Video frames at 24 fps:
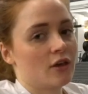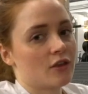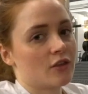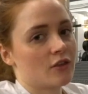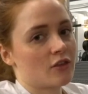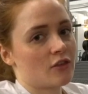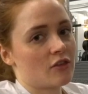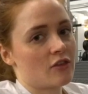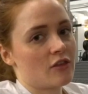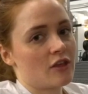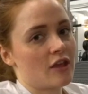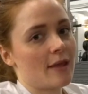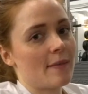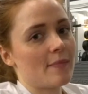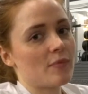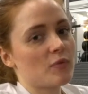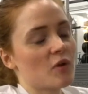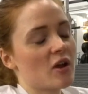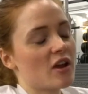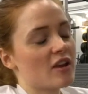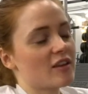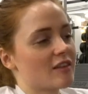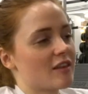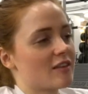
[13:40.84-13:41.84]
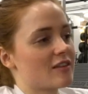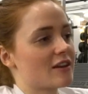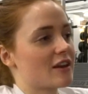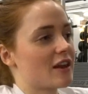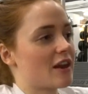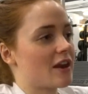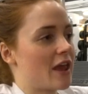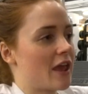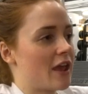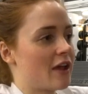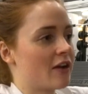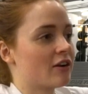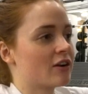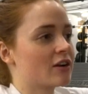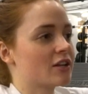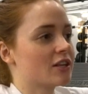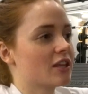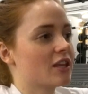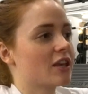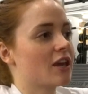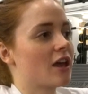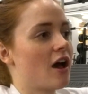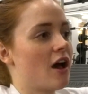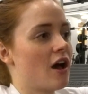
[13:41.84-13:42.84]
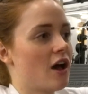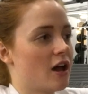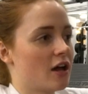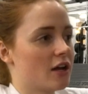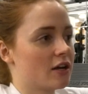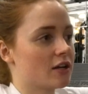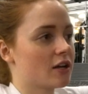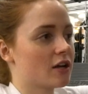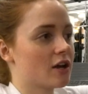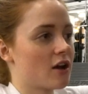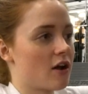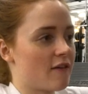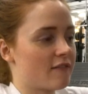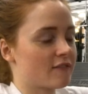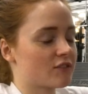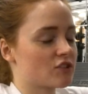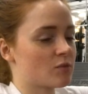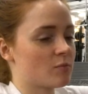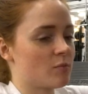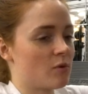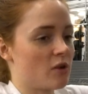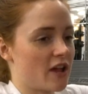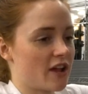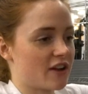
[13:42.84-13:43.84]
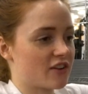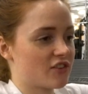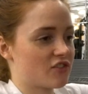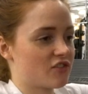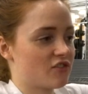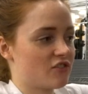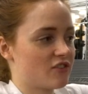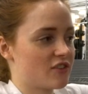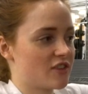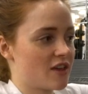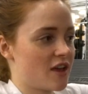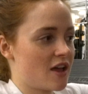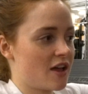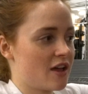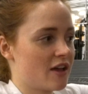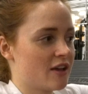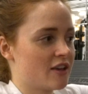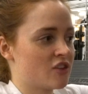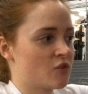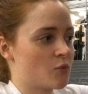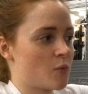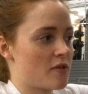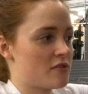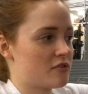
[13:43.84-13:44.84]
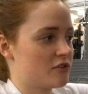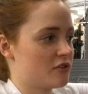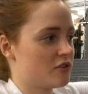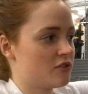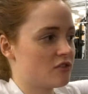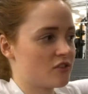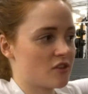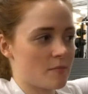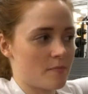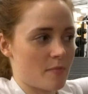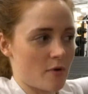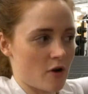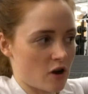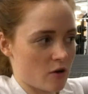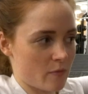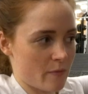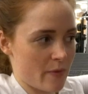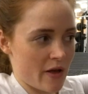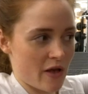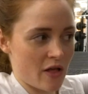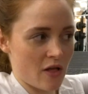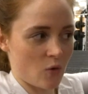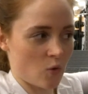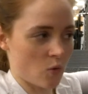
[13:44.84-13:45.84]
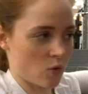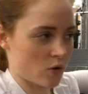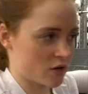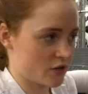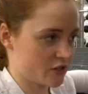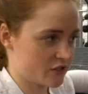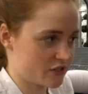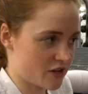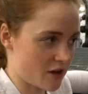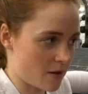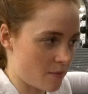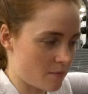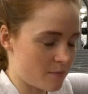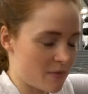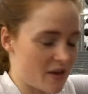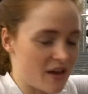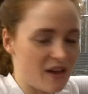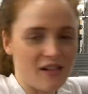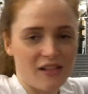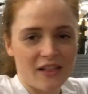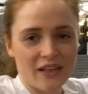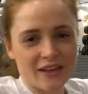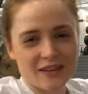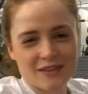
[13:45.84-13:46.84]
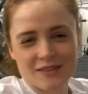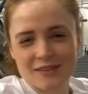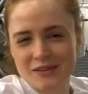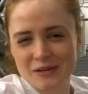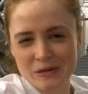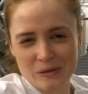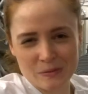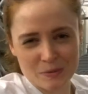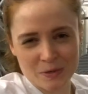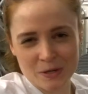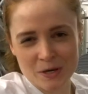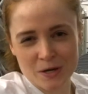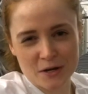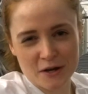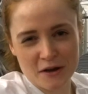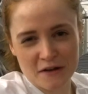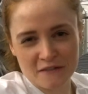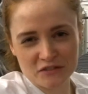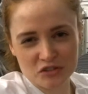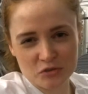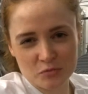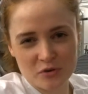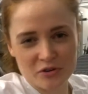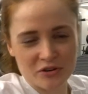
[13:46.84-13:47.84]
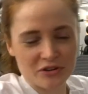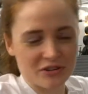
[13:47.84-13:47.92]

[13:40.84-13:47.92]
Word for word: So the hip thrust is an inherently uncomfortable exercise, whether you use a barbell or a dumbbell, like it's gonna be uncomfortable.